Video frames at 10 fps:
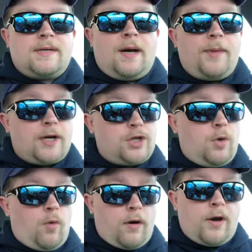I'm actually
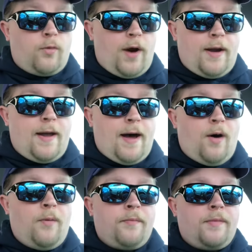working right
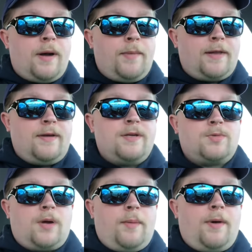now. I make these
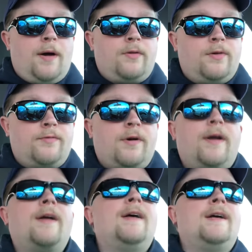when I'm not delivering.